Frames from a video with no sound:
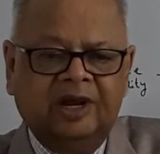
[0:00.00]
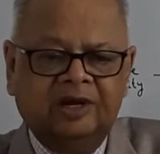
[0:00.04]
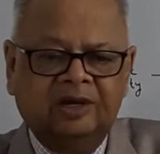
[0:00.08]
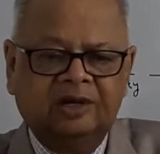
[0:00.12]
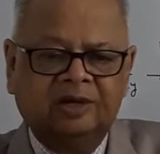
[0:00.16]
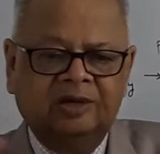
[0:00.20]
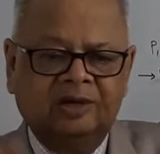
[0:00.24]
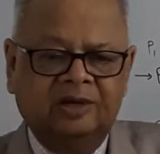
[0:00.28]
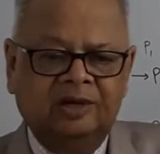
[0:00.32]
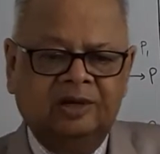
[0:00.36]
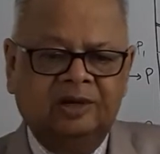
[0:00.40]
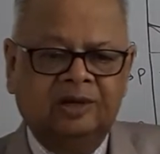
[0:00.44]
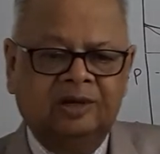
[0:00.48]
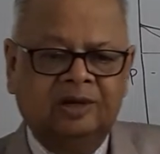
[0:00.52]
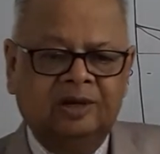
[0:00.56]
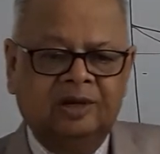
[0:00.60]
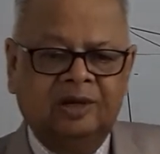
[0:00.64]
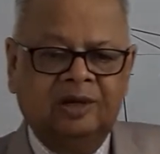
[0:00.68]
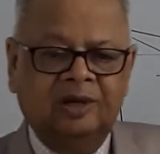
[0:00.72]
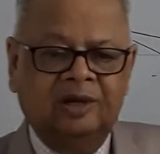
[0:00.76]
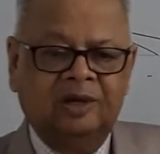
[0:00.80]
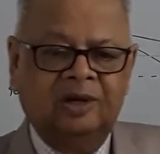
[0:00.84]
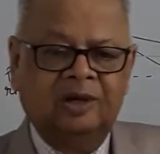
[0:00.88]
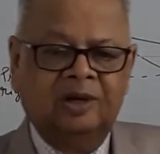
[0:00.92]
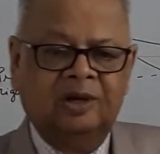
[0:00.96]
and
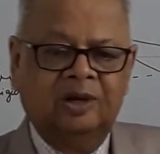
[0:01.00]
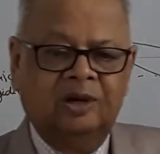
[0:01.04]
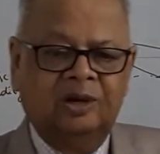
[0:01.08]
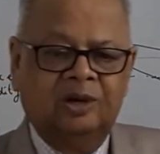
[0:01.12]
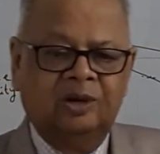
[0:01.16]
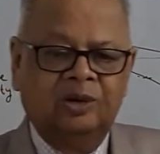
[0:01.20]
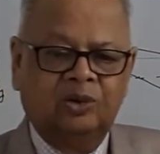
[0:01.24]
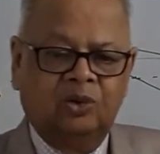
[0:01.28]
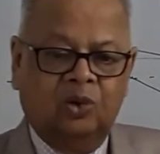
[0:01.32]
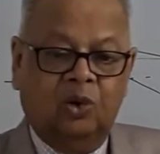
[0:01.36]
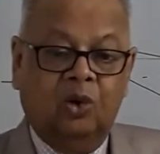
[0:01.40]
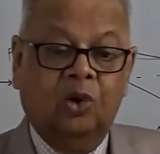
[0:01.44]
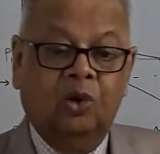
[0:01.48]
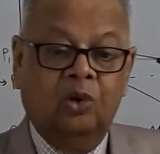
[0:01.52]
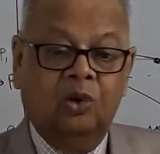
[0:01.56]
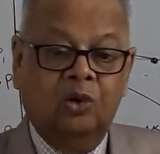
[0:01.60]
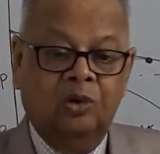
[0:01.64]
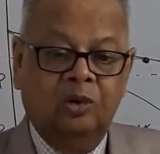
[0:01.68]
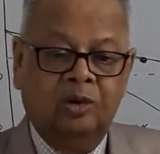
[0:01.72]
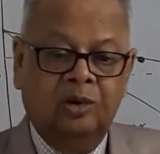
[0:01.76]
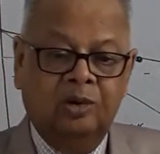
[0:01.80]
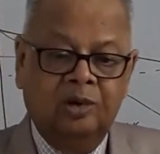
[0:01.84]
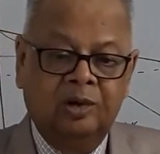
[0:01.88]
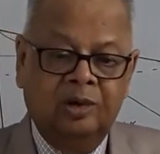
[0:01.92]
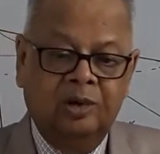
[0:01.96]
go,
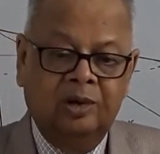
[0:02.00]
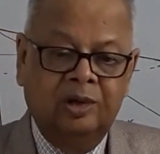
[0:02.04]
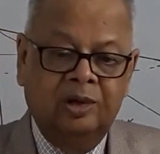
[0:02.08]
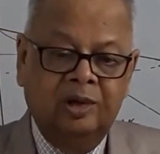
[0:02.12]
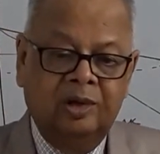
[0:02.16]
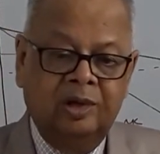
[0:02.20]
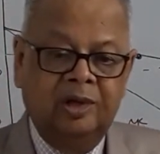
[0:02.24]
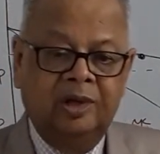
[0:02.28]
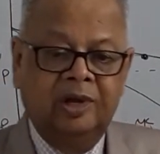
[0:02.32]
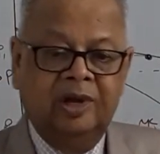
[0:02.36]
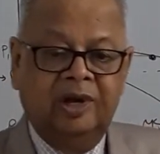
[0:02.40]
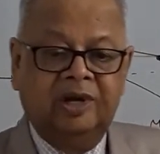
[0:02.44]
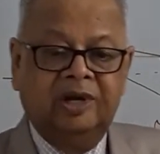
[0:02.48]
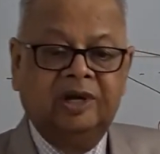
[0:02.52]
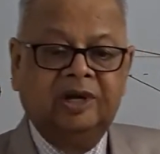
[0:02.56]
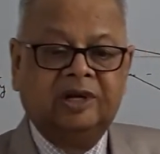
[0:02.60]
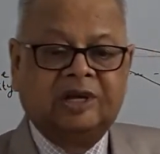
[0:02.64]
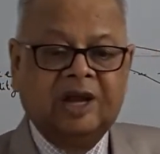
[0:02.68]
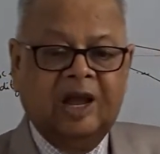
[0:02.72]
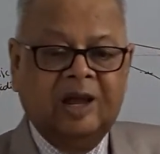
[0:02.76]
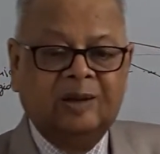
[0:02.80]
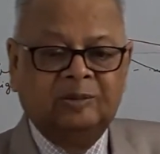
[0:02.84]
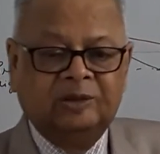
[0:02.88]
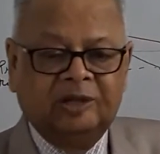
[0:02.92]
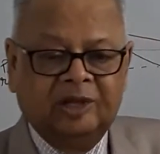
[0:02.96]

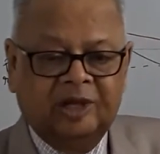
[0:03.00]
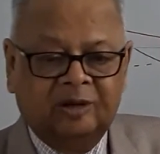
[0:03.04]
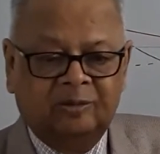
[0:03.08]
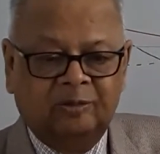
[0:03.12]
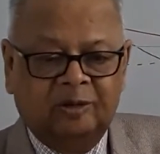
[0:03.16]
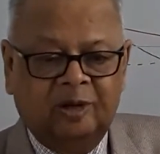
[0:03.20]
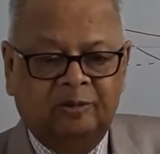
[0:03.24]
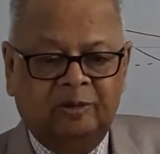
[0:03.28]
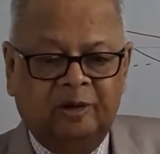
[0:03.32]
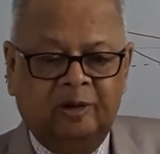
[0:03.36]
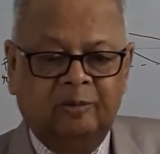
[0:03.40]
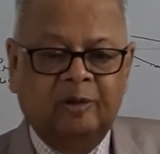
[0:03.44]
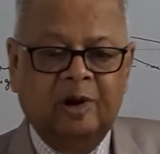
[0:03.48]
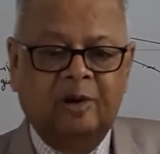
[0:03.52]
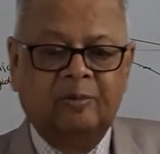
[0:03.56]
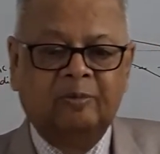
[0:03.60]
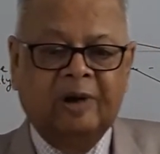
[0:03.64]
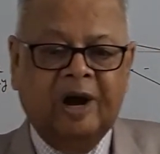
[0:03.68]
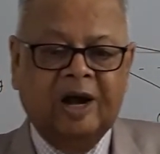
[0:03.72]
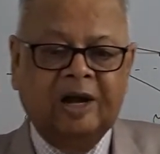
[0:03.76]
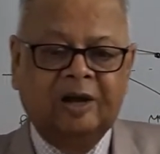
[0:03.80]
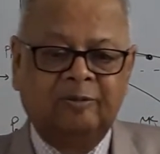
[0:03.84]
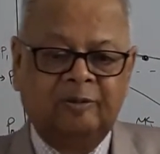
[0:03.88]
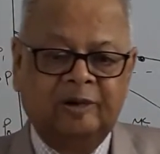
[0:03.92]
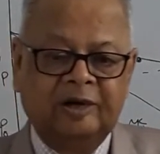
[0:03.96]
anytime there may be
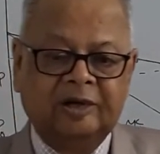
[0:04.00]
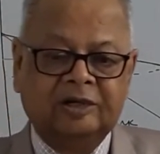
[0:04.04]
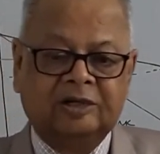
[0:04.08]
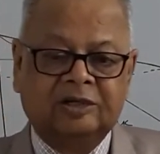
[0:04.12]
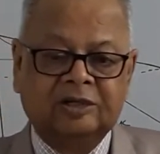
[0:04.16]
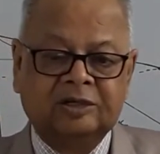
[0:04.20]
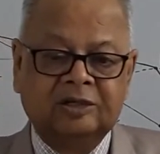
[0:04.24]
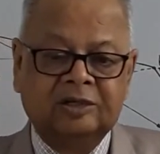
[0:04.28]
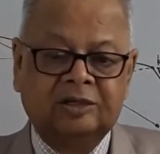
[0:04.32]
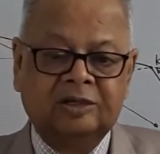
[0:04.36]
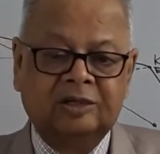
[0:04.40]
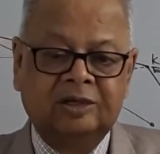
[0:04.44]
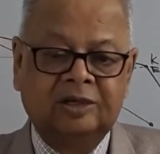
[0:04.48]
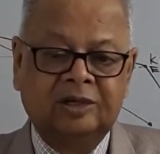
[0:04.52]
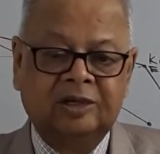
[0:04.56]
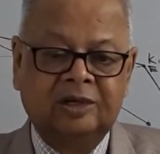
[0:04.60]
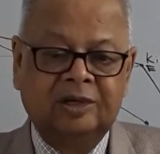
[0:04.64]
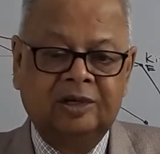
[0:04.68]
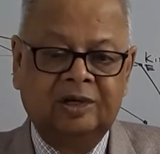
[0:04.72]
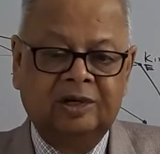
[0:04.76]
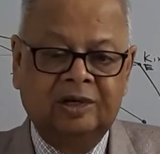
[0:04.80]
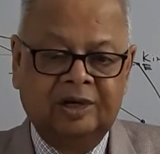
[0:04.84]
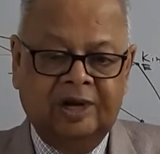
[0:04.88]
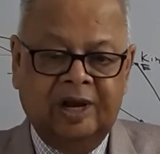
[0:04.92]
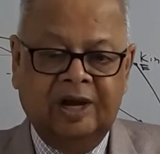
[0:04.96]
bombardment.
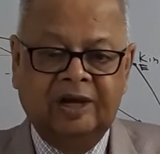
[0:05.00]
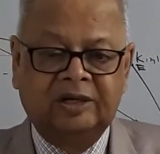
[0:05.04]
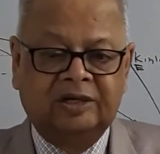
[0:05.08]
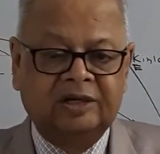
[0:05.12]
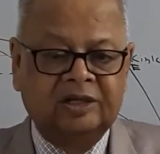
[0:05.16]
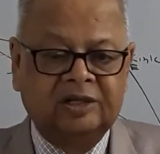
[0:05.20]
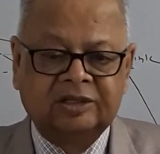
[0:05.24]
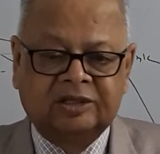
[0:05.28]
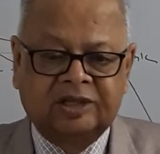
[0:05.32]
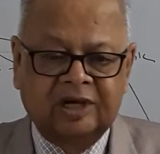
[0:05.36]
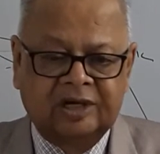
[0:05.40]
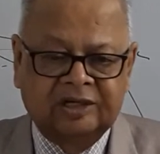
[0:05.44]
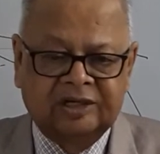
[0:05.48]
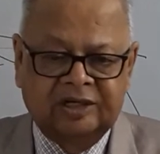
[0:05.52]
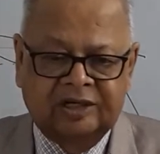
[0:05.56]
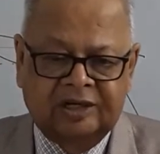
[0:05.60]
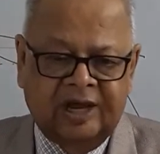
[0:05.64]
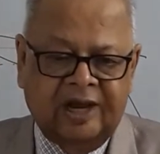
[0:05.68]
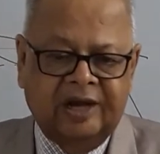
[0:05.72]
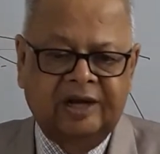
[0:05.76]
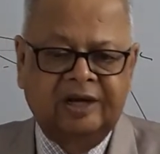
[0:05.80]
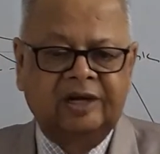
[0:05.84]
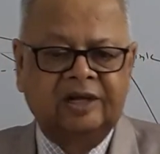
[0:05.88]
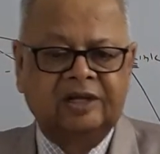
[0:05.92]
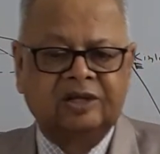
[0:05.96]

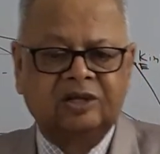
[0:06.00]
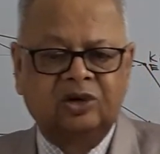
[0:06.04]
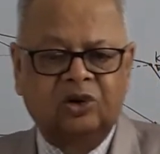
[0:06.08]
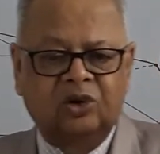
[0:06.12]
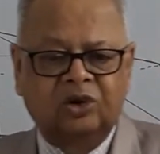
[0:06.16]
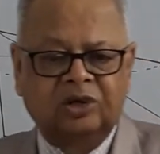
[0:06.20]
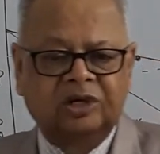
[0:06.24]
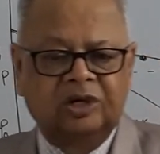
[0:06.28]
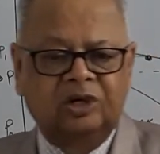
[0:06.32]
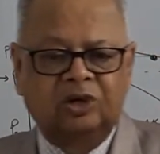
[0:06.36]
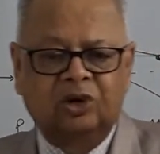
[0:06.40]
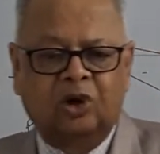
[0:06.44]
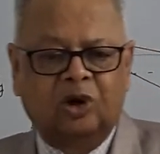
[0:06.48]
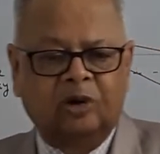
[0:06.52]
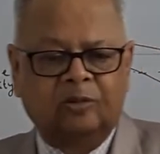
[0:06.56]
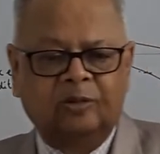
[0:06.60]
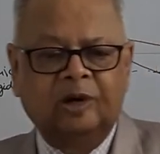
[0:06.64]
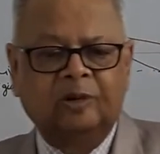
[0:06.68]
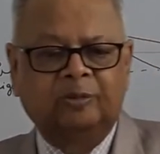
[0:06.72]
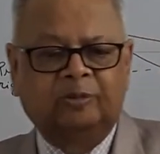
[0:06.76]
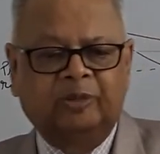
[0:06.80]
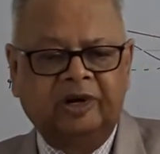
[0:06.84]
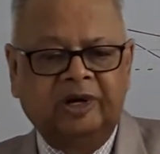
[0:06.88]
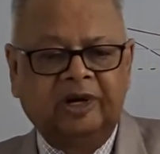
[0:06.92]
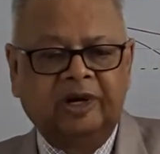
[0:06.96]
1939 is not a
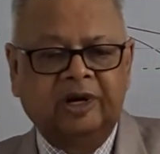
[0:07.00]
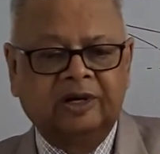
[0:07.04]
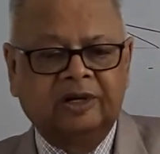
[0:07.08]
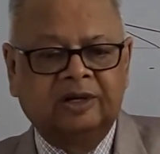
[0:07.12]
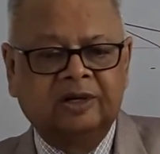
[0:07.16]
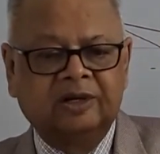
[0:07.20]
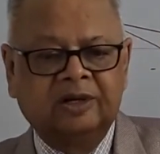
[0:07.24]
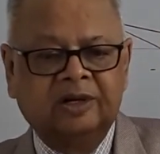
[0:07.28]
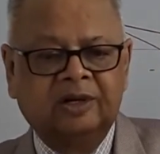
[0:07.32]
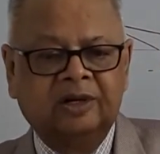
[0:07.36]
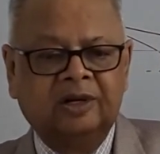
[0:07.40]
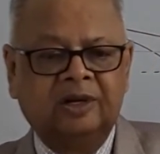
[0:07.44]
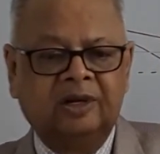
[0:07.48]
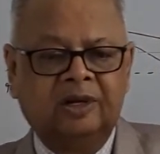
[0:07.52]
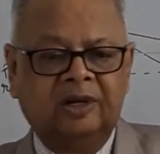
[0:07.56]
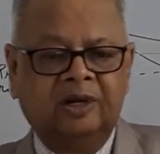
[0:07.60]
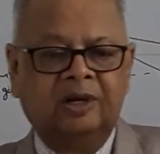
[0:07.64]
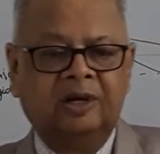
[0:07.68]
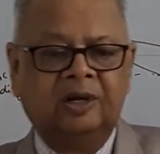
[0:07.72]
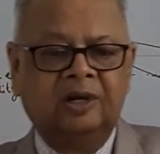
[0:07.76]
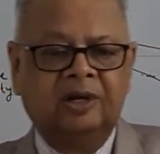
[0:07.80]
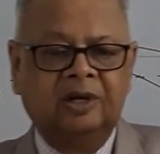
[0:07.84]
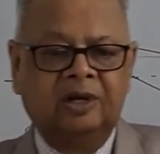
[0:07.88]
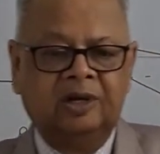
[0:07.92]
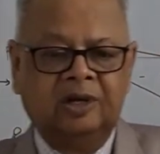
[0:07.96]
normal period.
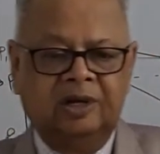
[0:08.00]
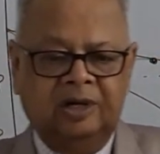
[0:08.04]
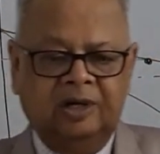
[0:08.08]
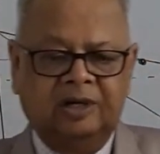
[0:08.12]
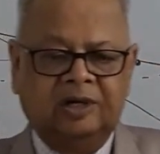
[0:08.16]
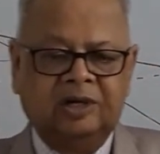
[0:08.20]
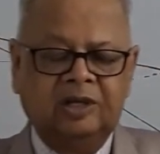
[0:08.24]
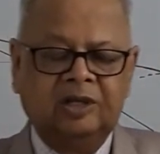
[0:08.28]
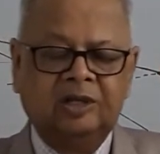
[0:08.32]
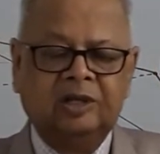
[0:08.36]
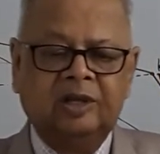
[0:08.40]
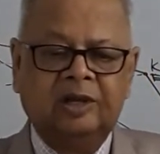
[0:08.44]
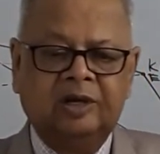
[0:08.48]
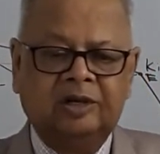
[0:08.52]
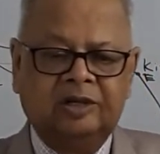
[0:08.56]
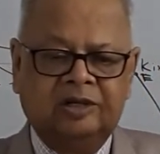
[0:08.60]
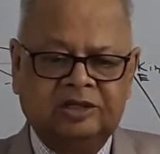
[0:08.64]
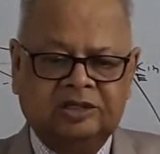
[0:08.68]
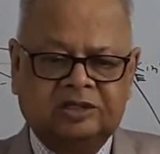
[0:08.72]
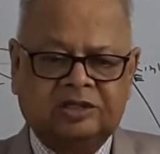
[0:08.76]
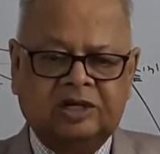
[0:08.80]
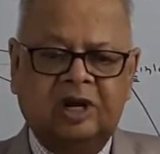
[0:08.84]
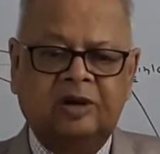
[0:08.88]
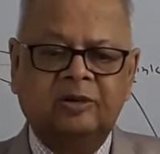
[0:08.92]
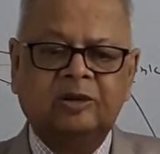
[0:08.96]
It is a
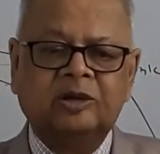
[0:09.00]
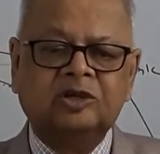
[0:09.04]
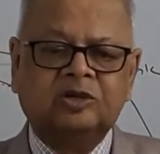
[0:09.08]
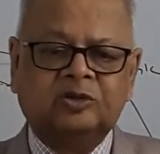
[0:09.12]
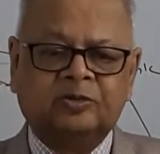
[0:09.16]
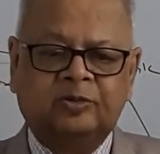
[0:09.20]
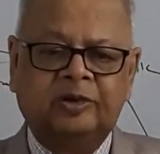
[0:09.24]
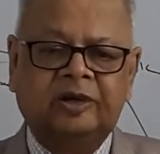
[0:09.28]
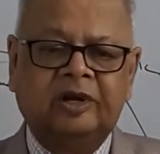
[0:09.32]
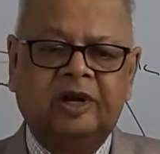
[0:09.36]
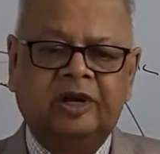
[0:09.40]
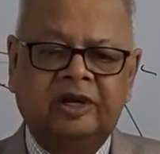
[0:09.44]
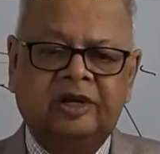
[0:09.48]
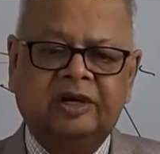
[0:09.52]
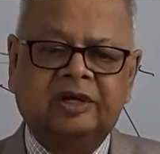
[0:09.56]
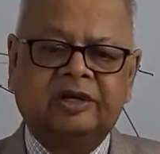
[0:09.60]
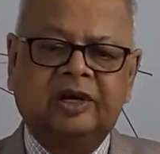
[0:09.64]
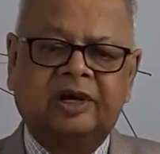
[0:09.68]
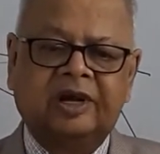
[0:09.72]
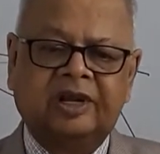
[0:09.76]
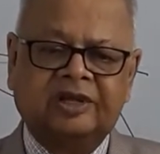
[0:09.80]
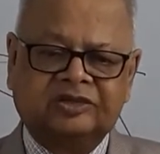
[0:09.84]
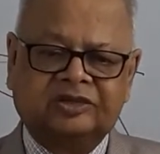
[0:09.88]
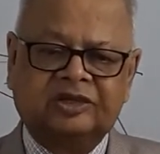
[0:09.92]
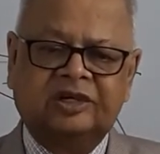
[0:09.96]
disturbance period,
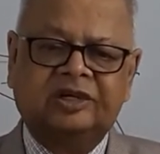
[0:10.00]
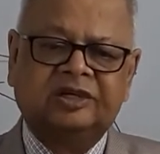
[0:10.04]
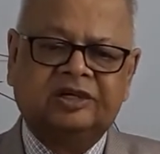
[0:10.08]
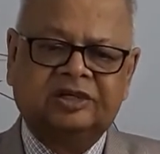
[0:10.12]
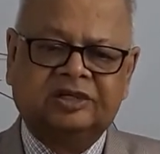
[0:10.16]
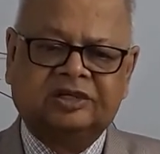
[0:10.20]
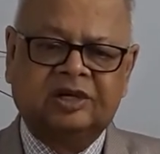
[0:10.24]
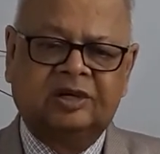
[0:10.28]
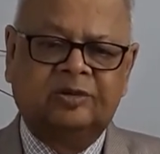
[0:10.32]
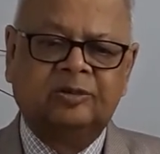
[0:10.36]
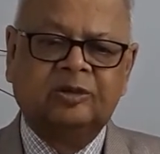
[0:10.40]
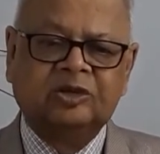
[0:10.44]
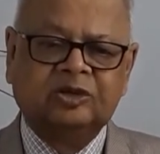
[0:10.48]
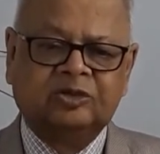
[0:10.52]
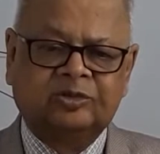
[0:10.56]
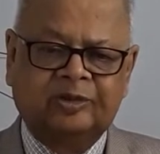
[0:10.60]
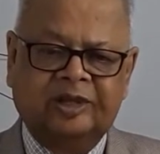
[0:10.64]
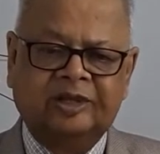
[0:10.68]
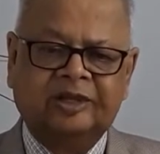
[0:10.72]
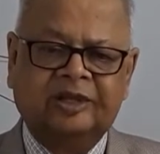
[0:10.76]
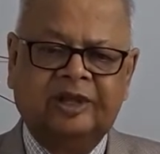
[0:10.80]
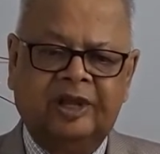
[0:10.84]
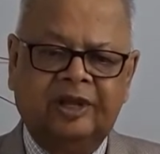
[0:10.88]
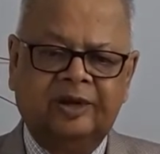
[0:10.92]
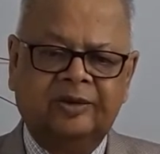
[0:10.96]
international disturbance
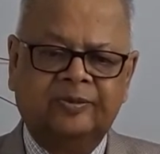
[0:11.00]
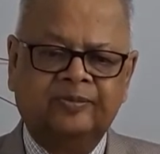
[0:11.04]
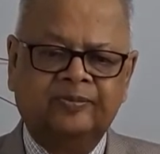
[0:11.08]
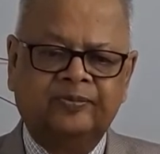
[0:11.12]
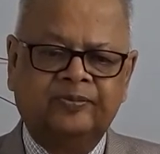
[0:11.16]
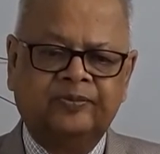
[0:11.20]
was there.